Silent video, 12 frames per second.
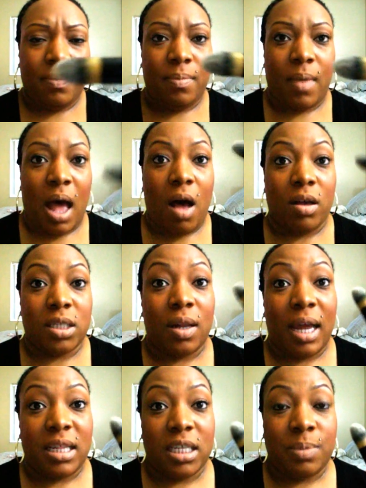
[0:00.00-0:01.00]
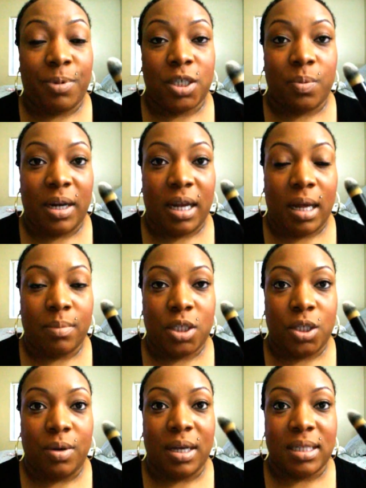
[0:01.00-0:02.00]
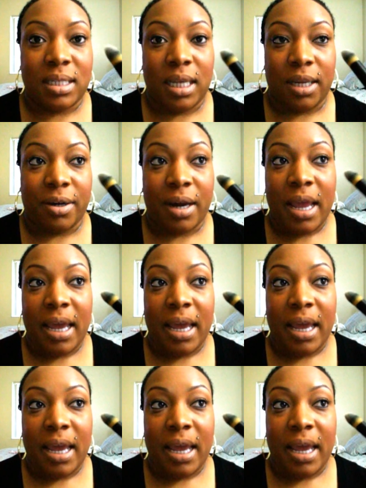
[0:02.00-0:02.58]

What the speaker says: I also like this brush when it comes to concealer.